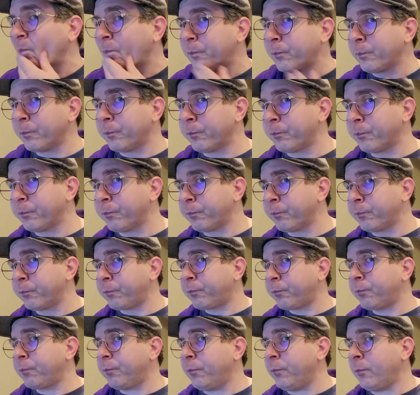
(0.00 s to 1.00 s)

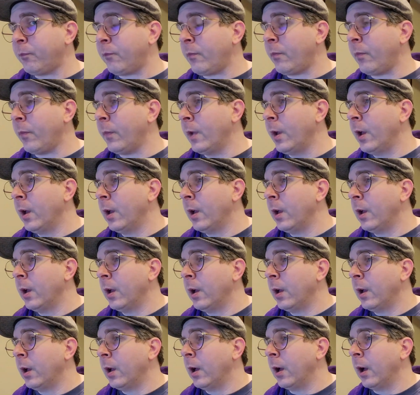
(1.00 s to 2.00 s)

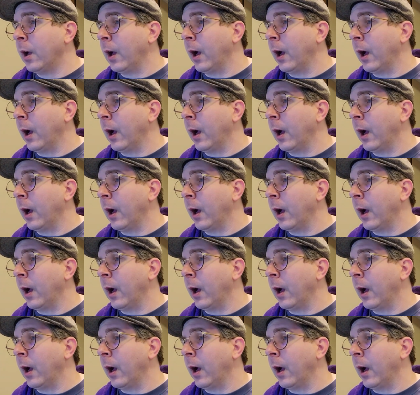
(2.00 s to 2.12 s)
[no speech]